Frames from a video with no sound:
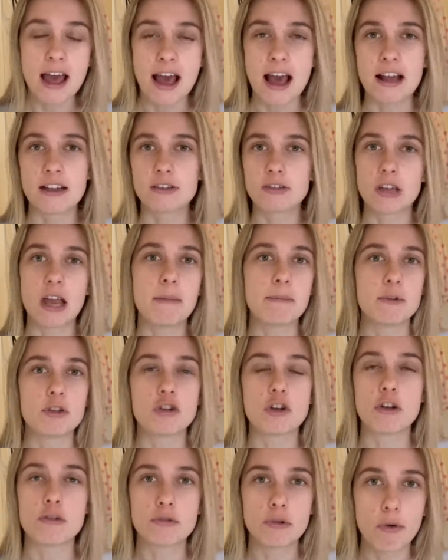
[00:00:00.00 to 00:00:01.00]
And Simon
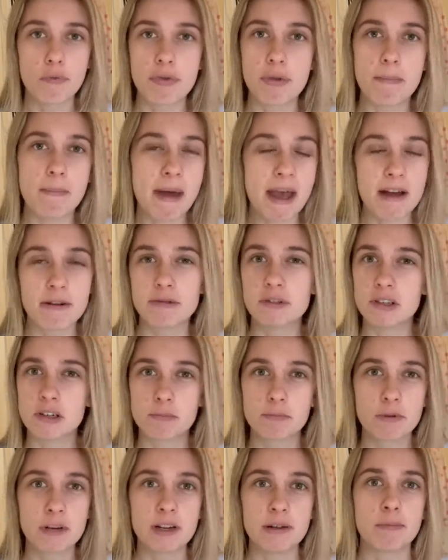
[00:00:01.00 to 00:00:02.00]
Jones of the Mail did a
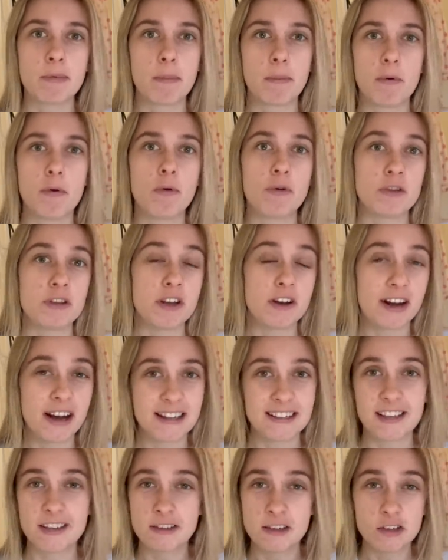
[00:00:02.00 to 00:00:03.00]
brilliant report on
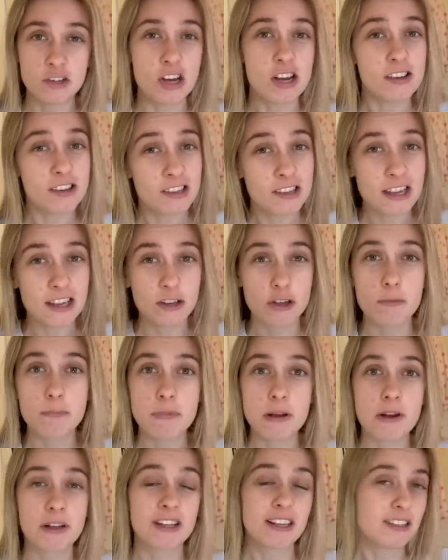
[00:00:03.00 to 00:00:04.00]
United, suggesting they could
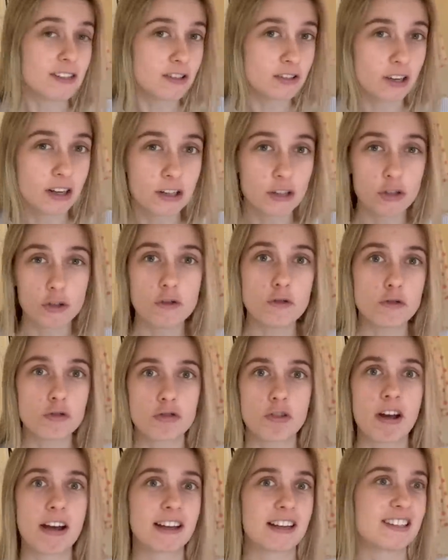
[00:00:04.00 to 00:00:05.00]
be looking to sign two
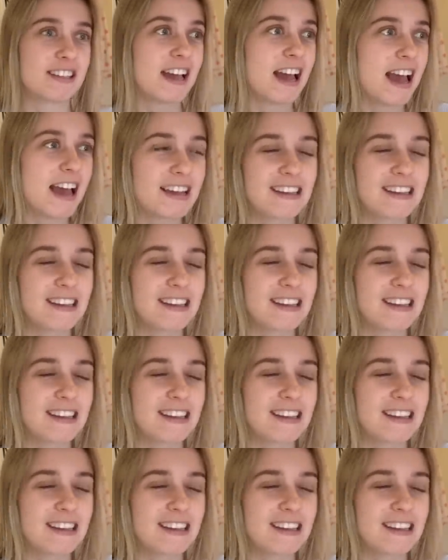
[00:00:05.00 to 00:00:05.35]
strikers,